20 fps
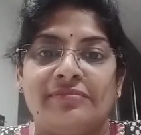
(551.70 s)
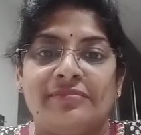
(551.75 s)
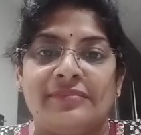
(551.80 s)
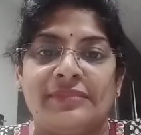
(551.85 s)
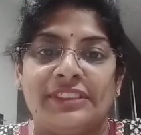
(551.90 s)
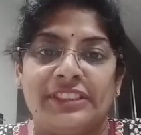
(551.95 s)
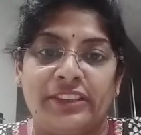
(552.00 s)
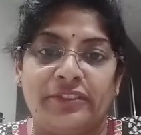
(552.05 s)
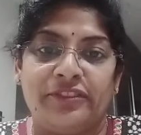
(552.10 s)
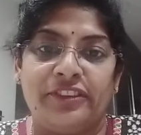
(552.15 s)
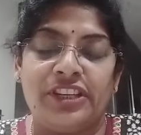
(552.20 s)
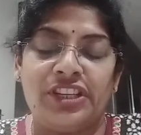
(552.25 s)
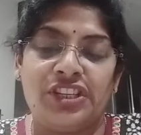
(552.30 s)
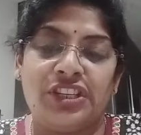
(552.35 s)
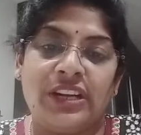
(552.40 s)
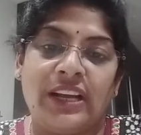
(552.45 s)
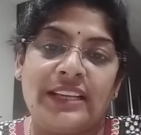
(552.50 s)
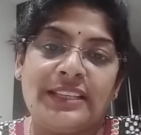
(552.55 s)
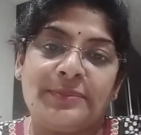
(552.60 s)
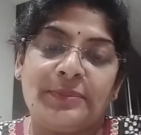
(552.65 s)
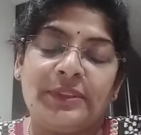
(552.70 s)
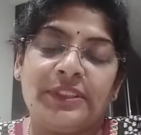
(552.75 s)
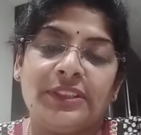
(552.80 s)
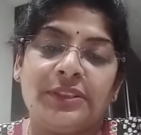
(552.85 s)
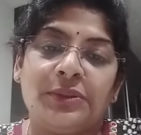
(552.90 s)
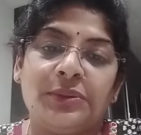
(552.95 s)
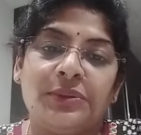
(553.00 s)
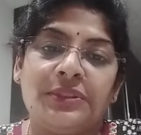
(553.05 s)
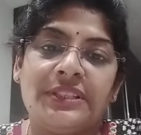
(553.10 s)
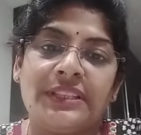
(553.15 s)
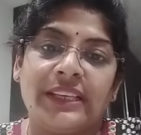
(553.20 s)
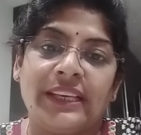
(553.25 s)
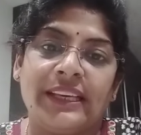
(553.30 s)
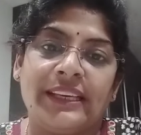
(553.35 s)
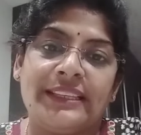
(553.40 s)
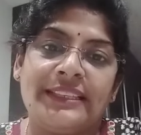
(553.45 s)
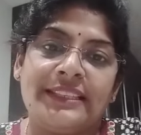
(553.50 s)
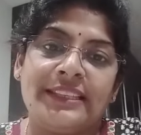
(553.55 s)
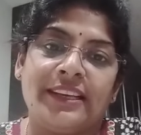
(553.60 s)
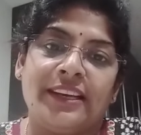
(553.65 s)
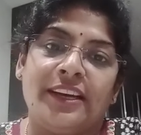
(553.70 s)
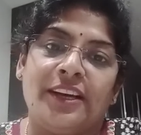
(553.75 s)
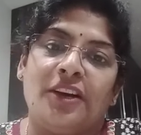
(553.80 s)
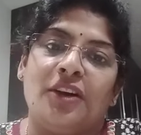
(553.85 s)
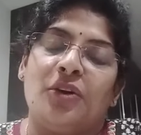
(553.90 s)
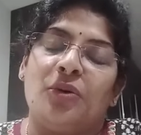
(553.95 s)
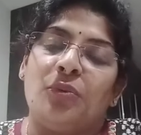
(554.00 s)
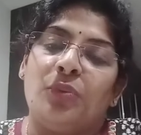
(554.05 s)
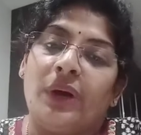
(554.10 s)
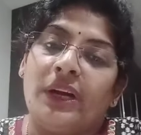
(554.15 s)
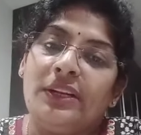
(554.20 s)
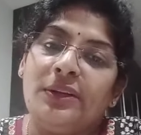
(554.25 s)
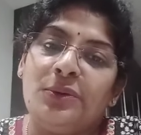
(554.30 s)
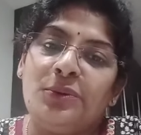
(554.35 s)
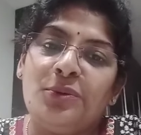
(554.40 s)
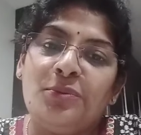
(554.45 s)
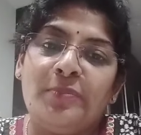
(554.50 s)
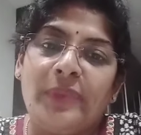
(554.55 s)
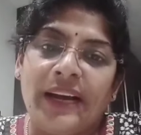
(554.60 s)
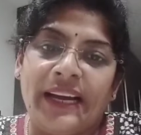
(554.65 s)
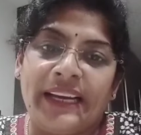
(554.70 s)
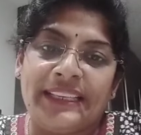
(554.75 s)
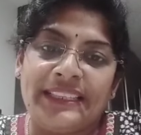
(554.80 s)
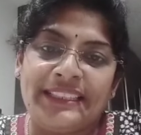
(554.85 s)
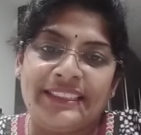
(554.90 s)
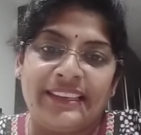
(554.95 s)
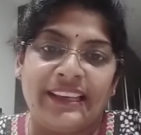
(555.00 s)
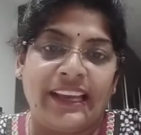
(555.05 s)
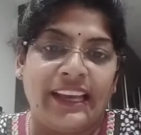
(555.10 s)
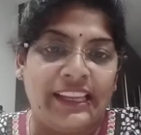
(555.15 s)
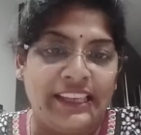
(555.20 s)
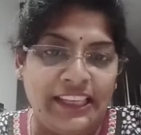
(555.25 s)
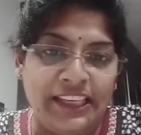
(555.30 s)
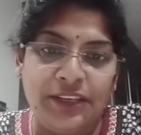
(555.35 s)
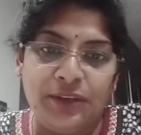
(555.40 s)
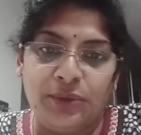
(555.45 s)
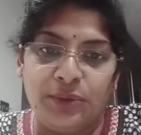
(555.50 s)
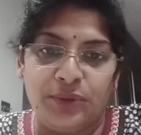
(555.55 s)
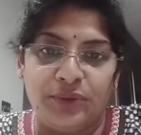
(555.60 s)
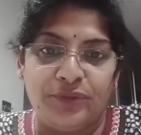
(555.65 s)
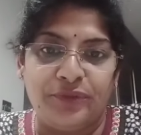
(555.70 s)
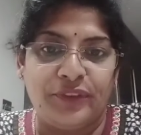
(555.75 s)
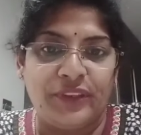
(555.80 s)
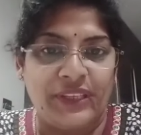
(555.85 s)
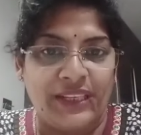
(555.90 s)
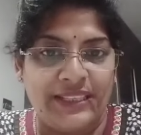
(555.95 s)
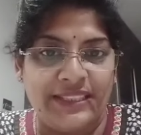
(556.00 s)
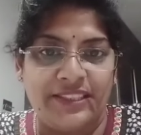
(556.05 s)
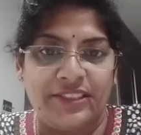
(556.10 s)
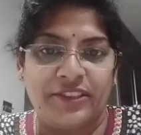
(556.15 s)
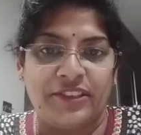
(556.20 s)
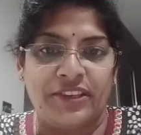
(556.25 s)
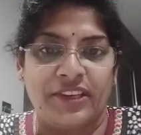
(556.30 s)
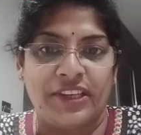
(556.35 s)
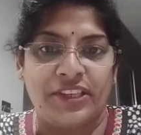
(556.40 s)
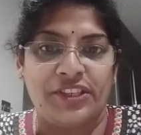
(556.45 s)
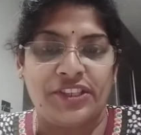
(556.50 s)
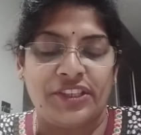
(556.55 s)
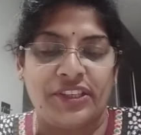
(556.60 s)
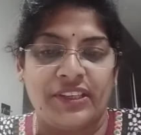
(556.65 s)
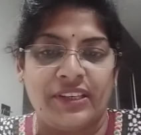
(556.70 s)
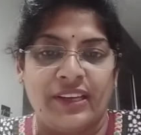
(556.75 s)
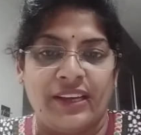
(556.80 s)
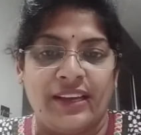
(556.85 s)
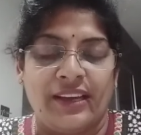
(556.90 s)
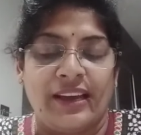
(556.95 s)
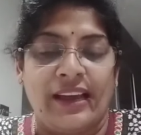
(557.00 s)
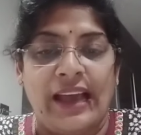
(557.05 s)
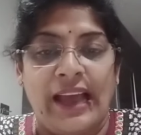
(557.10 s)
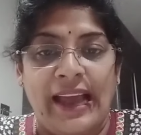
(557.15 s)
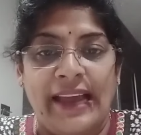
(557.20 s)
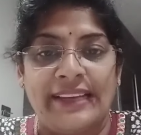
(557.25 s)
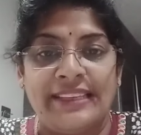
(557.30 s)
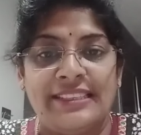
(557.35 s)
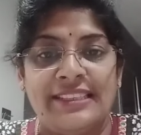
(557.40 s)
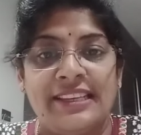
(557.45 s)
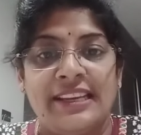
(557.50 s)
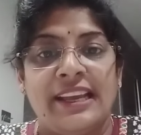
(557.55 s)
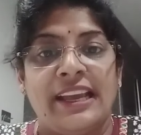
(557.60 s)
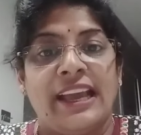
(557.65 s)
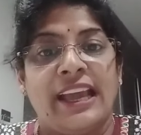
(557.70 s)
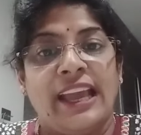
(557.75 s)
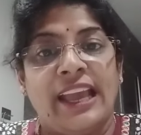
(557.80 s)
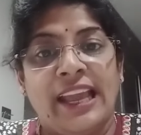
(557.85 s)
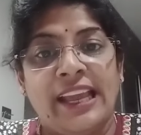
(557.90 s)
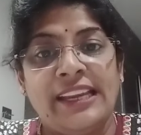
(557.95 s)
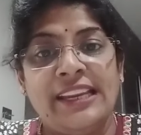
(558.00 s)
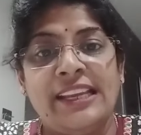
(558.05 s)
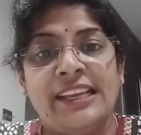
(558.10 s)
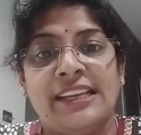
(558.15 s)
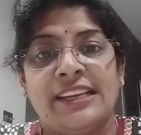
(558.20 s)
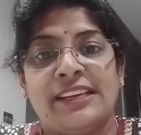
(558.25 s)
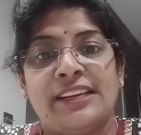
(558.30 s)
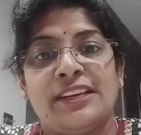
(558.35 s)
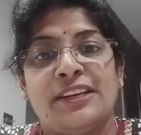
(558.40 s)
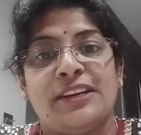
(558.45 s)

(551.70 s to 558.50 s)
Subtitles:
definition as per the goods is one who buys any good for consideration and any